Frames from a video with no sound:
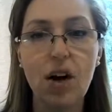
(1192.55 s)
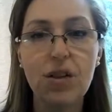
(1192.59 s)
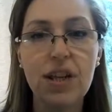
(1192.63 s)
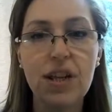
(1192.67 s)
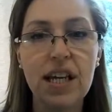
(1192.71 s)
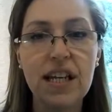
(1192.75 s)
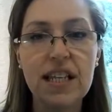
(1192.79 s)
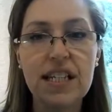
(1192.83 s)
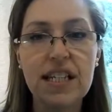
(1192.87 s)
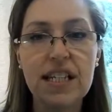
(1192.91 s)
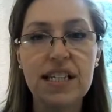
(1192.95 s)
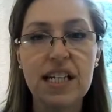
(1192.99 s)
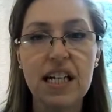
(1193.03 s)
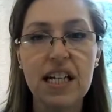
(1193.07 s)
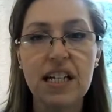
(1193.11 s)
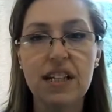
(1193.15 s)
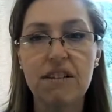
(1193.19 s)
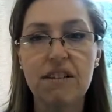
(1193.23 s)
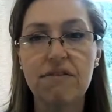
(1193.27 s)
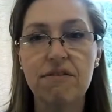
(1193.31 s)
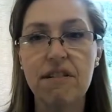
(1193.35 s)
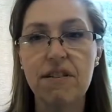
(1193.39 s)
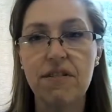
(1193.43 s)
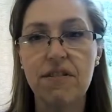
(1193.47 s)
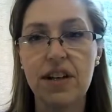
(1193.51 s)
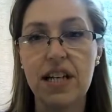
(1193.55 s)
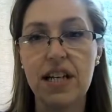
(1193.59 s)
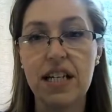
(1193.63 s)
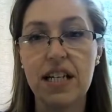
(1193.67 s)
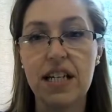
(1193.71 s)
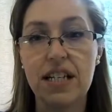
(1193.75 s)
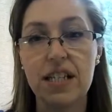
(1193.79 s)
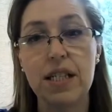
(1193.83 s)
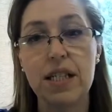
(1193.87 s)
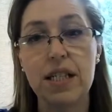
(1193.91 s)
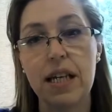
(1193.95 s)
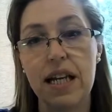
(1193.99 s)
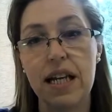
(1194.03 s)
On the other side of the river
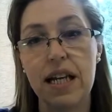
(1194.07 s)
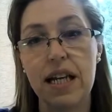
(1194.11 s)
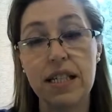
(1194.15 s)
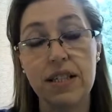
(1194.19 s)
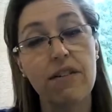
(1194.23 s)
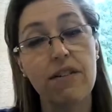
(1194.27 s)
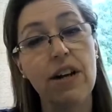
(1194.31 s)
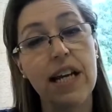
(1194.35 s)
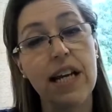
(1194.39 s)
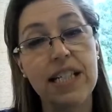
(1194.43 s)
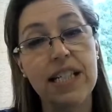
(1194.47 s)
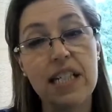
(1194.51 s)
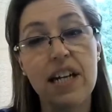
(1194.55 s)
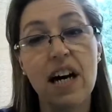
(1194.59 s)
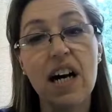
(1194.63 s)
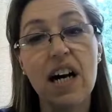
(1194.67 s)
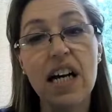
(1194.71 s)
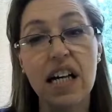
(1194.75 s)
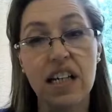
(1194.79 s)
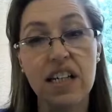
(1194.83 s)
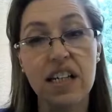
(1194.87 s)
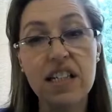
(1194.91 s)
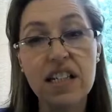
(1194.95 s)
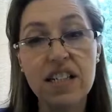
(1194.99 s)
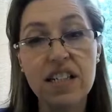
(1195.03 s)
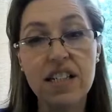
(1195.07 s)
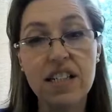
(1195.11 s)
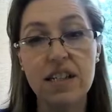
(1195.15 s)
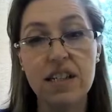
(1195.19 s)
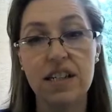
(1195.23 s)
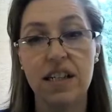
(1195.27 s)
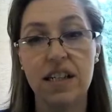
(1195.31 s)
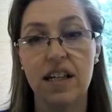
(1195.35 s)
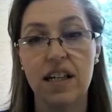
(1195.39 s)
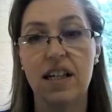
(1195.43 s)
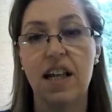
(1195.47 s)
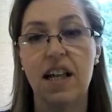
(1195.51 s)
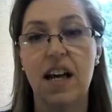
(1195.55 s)
is an island,
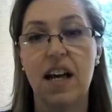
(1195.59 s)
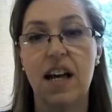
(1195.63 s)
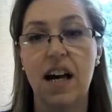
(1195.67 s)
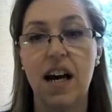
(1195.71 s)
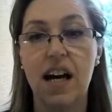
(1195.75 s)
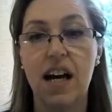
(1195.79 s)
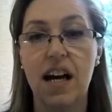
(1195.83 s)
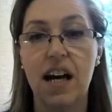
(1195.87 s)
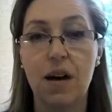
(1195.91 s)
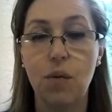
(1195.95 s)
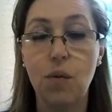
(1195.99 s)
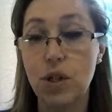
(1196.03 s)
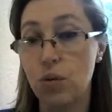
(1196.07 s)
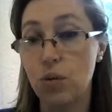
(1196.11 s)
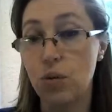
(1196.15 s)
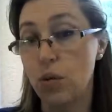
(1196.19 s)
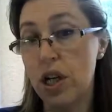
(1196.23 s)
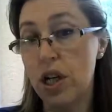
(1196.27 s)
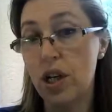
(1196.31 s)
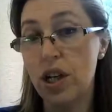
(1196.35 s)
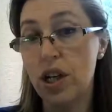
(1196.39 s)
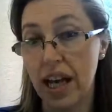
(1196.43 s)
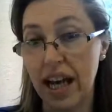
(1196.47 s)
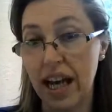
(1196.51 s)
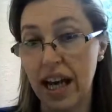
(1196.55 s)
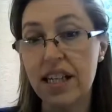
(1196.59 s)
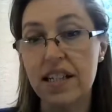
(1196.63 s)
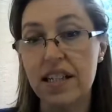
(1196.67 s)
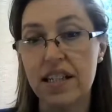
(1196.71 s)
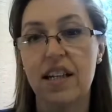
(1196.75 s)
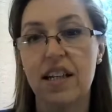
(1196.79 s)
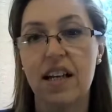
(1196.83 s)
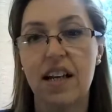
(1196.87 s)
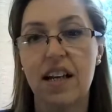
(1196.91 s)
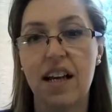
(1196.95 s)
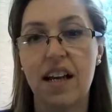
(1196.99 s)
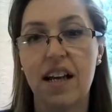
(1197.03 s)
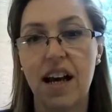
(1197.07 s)
which we look
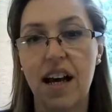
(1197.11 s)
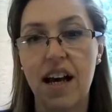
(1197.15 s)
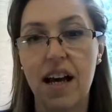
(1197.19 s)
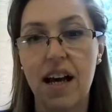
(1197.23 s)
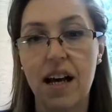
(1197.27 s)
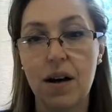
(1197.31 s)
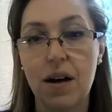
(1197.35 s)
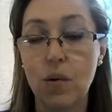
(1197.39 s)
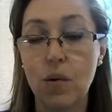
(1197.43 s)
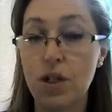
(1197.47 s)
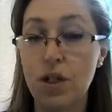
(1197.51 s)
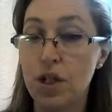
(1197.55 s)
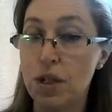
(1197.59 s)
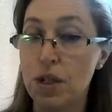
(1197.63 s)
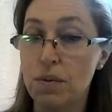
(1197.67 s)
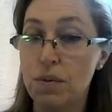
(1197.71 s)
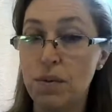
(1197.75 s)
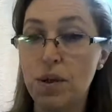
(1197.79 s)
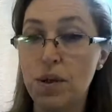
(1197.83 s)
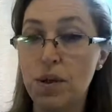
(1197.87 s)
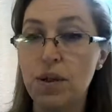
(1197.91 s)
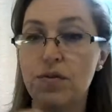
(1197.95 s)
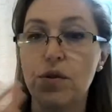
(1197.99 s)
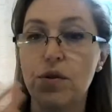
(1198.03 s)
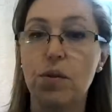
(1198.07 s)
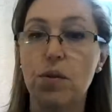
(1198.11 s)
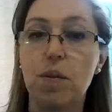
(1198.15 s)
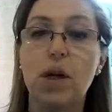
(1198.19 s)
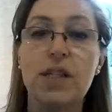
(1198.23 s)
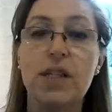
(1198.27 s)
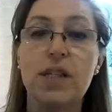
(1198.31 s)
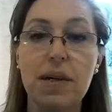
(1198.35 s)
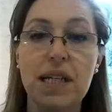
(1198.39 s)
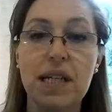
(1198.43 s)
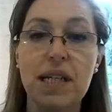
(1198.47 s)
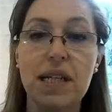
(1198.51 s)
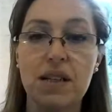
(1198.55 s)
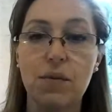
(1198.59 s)
at, which is beautiful
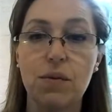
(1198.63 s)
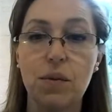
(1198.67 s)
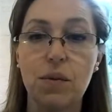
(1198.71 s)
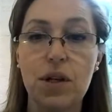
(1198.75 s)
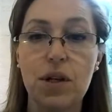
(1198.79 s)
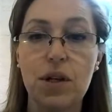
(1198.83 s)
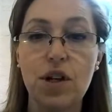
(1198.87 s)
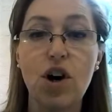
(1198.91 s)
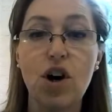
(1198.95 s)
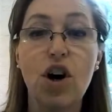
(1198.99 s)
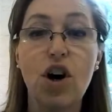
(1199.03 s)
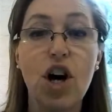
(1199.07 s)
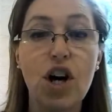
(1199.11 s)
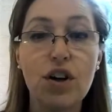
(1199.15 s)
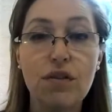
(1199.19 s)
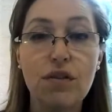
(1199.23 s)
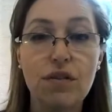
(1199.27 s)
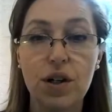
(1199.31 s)
because it means that we're not